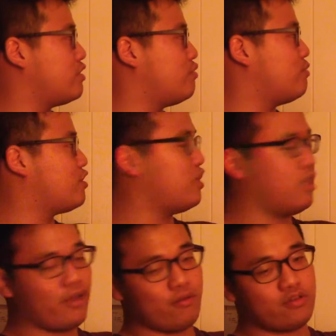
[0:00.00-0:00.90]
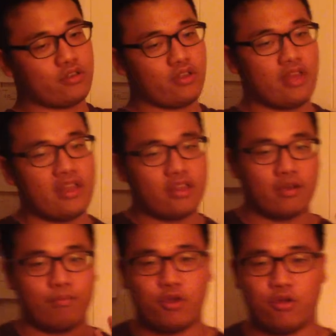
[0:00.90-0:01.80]
to machine language, then the
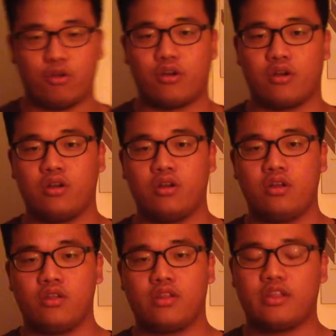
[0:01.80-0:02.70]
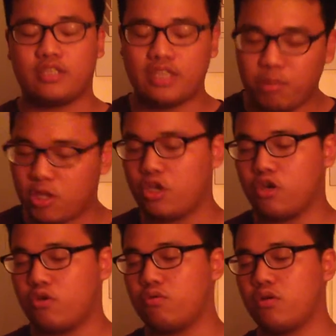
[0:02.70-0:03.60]

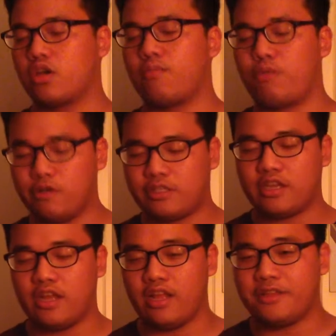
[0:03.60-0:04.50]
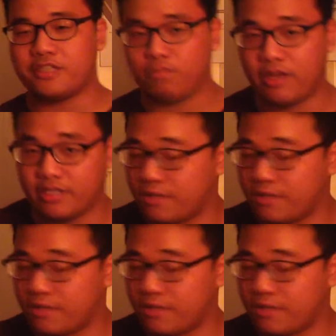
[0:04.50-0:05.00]
CPU computes it and displays